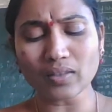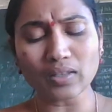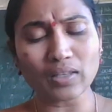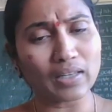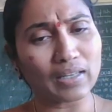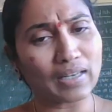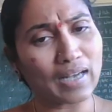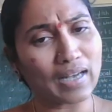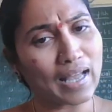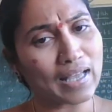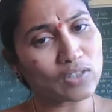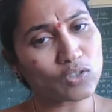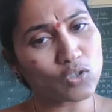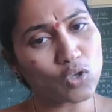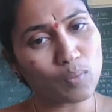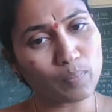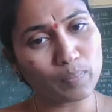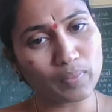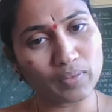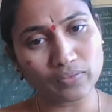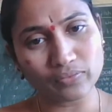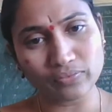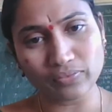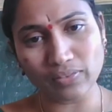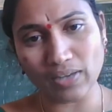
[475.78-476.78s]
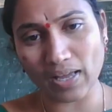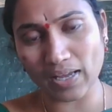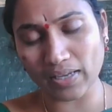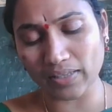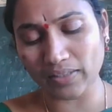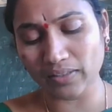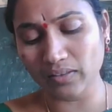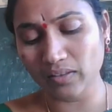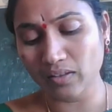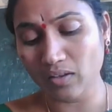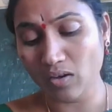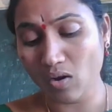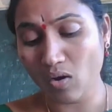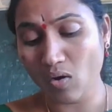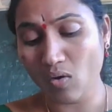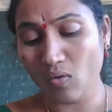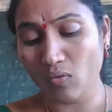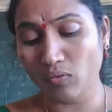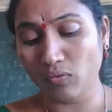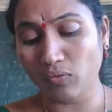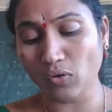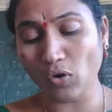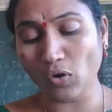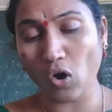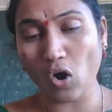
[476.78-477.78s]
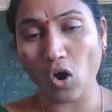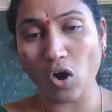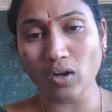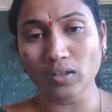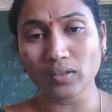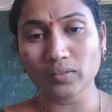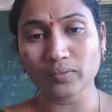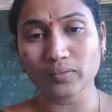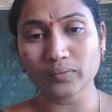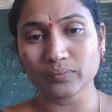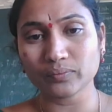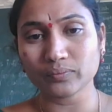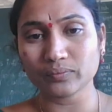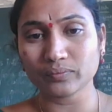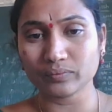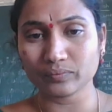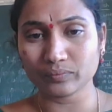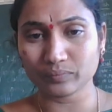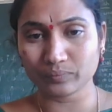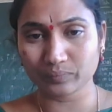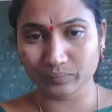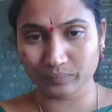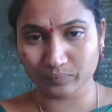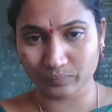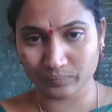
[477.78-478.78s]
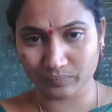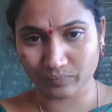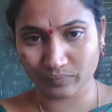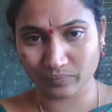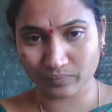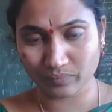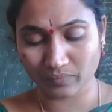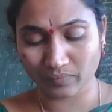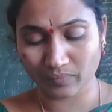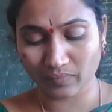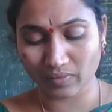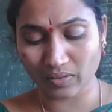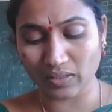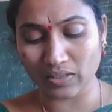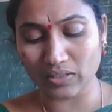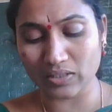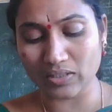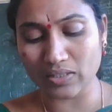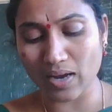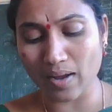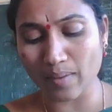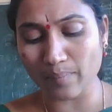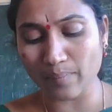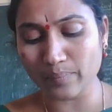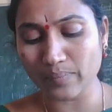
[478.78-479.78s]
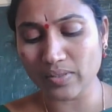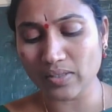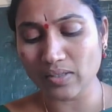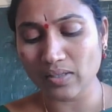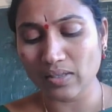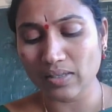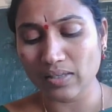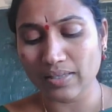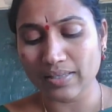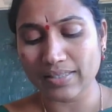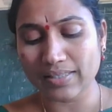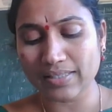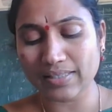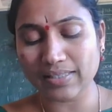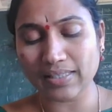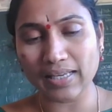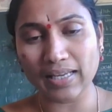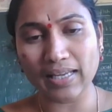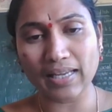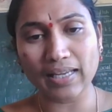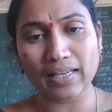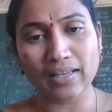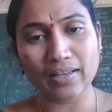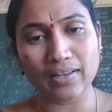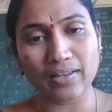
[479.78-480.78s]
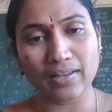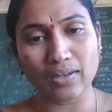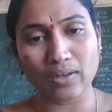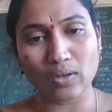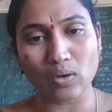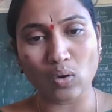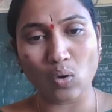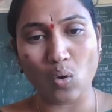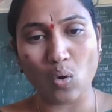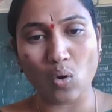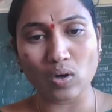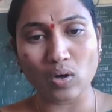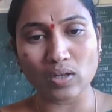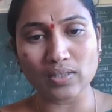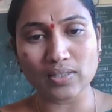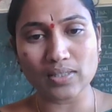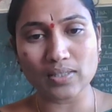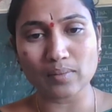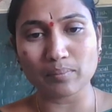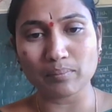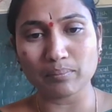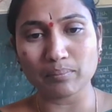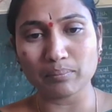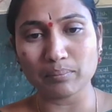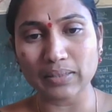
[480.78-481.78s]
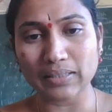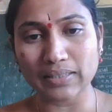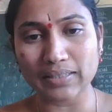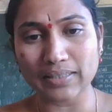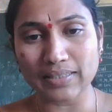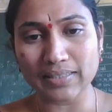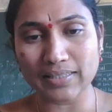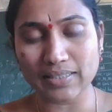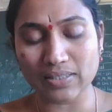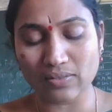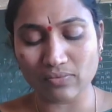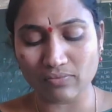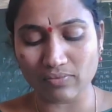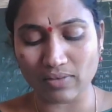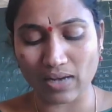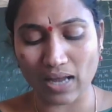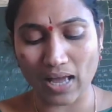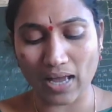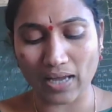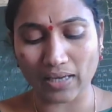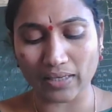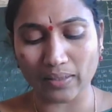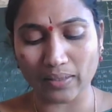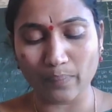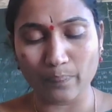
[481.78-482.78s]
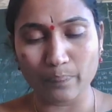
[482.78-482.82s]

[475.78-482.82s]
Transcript: Grasshopper fly. Frog, it jumps. Snake crawls. Birds fly.